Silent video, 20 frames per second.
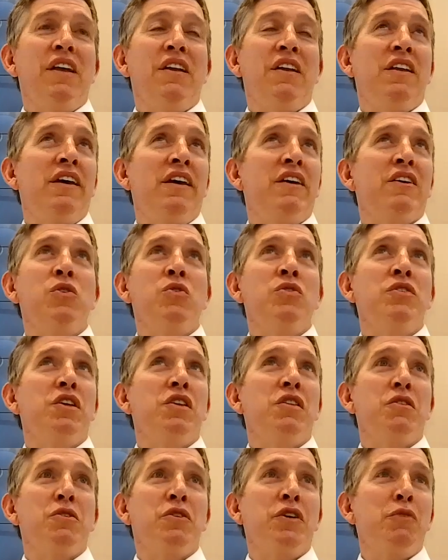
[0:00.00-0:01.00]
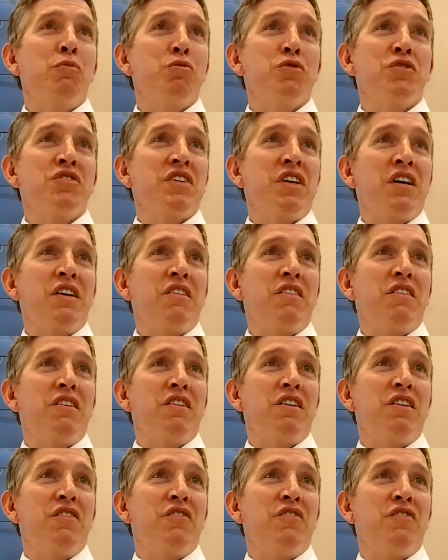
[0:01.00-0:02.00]
like only 30%
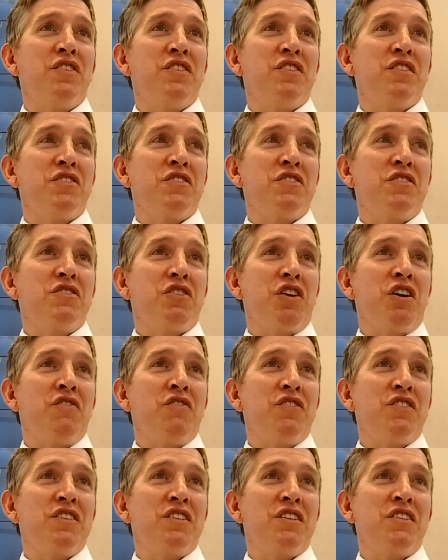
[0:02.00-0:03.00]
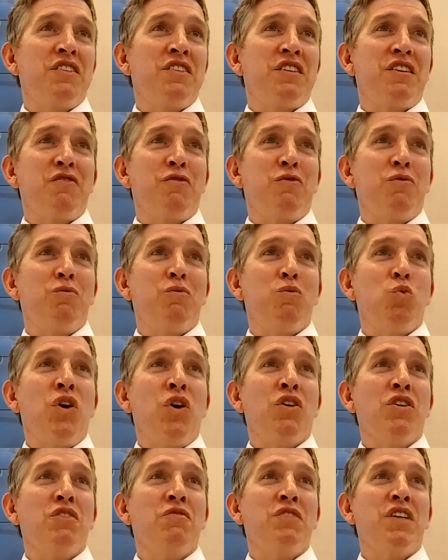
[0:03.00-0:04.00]
of physicians' offices have
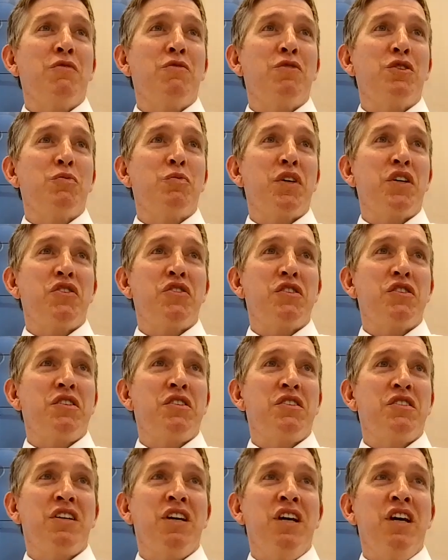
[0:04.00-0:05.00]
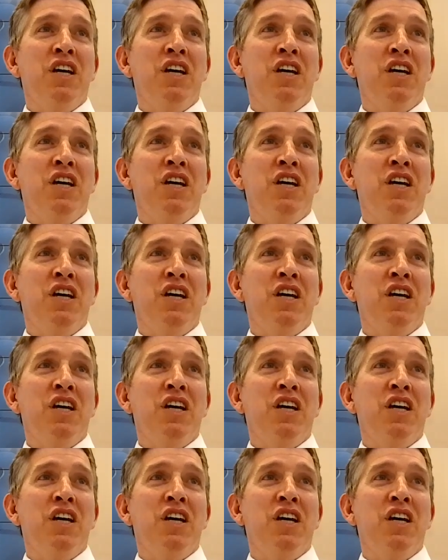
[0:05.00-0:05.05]
welcomed them as patients.